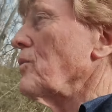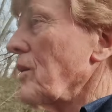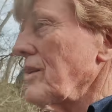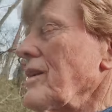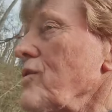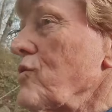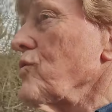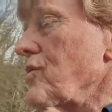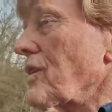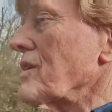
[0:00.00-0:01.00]
whether they
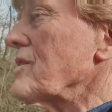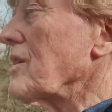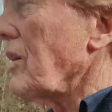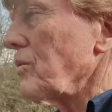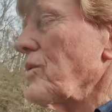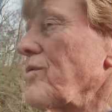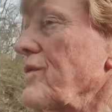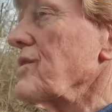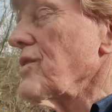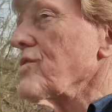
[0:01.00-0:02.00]
choose to consult with
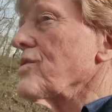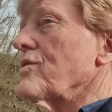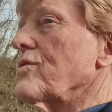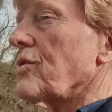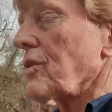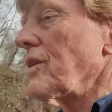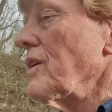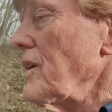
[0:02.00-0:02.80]
physicians or